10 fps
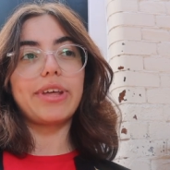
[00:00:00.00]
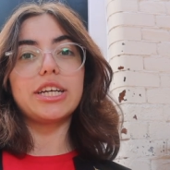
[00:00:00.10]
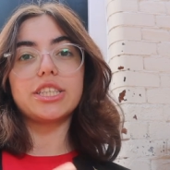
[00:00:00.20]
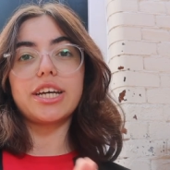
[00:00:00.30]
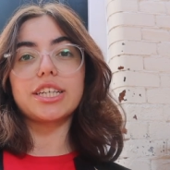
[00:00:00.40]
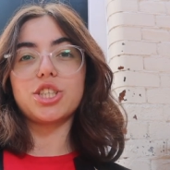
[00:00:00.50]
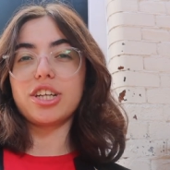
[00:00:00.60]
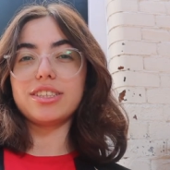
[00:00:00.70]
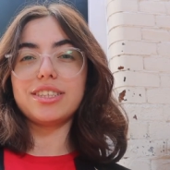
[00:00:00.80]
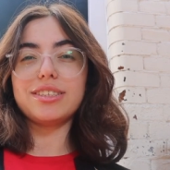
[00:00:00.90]
hashtag
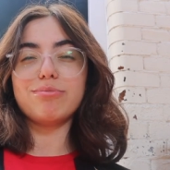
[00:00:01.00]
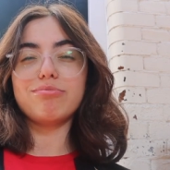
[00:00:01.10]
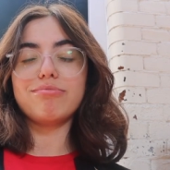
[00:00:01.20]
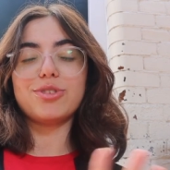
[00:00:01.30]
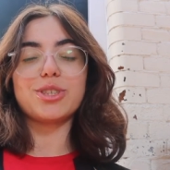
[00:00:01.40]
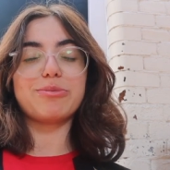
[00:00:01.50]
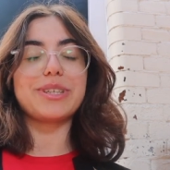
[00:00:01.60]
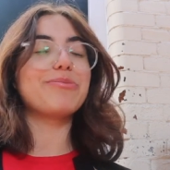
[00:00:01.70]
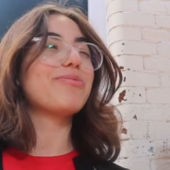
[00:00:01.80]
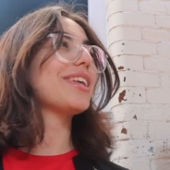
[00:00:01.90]
jealousy just a
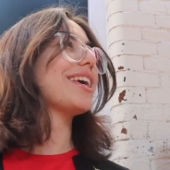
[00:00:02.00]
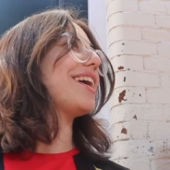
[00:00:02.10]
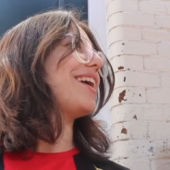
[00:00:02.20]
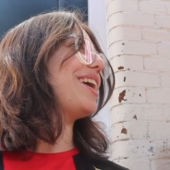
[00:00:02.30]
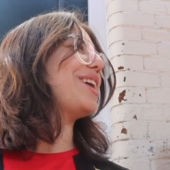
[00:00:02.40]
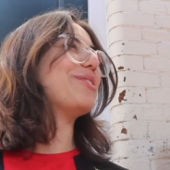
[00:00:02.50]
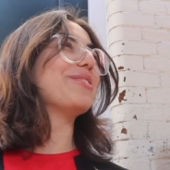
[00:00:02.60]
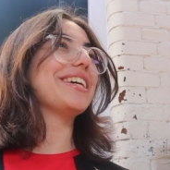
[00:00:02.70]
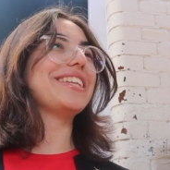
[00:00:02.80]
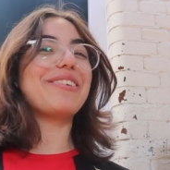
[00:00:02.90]
bit. Um,
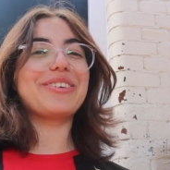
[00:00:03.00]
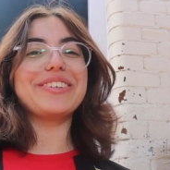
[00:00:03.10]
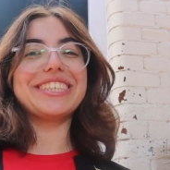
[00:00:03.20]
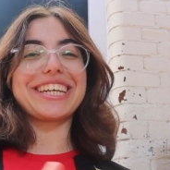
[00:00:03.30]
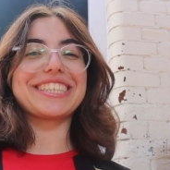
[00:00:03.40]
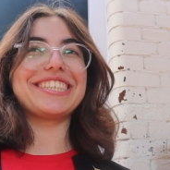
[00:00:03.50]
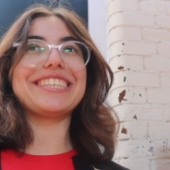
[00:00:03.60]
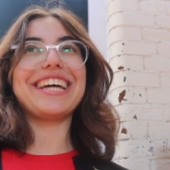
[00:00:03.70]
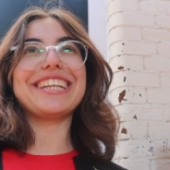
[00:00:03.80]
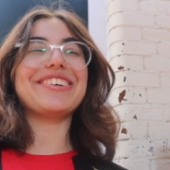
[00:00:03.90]
and everyone is actually
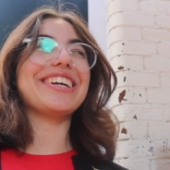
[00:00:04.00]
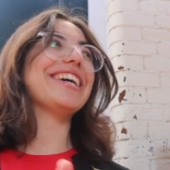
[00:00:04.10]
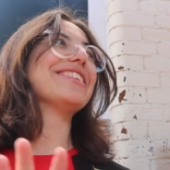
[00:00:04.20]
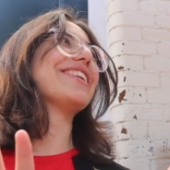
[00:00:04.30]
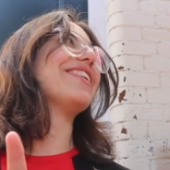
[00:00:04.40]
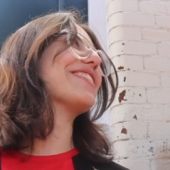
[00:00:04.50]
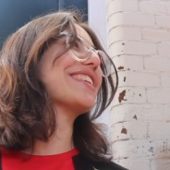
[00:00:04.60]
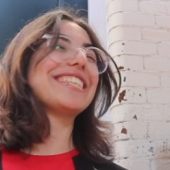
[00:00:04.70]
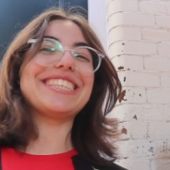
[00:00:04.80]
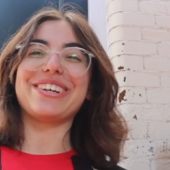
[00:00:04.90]
silent right now, so I'm
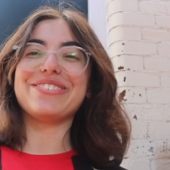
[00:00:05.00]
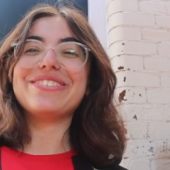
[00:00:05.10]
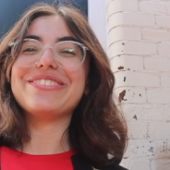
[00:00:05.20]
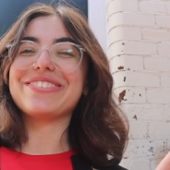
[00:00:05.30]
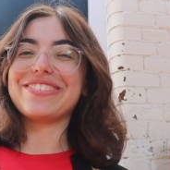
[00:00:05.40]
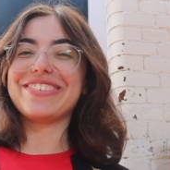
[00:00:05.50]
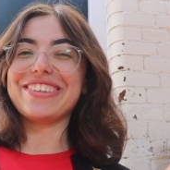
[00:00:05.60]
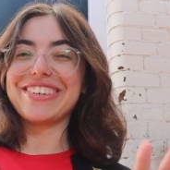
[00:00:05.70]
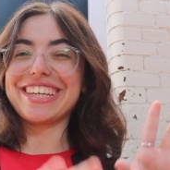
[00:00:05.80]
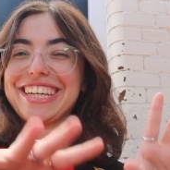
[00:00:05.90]
gonna stop
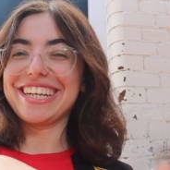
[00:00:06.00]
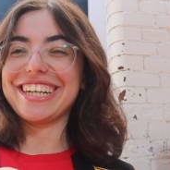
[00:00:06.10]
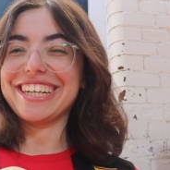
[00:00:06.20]
filming here.